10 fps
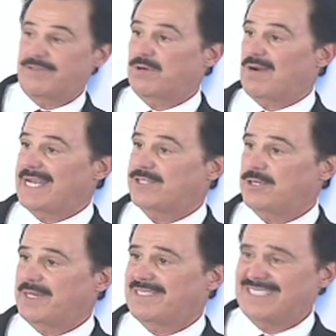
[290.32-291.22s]
the right
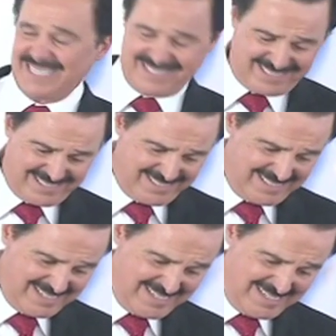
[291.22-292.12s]
to exist.
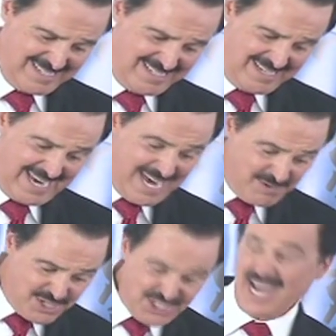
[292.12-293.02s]
How
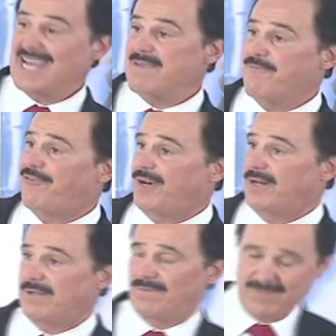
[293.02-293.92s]

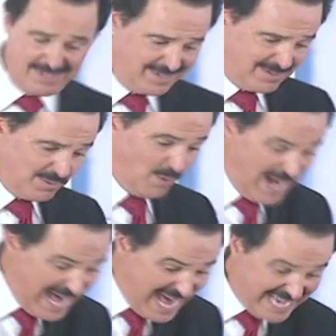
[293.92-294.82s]
shameful.
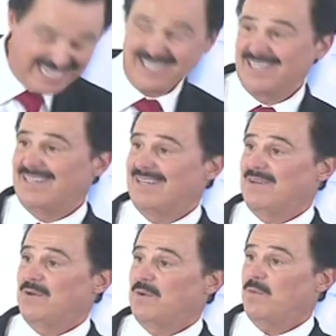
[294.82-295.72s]
Why?
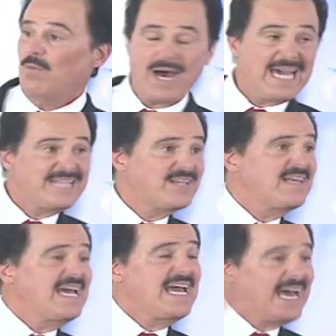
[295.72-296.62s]
Why do
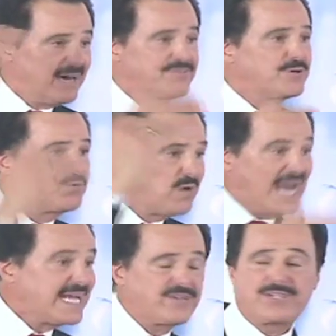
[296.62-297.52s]
they have the
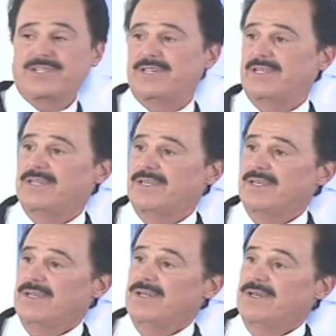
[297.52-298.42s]
right
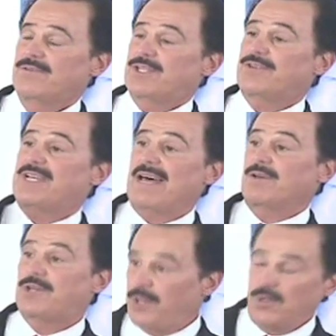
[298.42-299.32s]
to tell
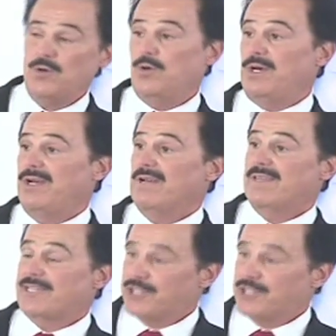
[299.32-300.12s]
you that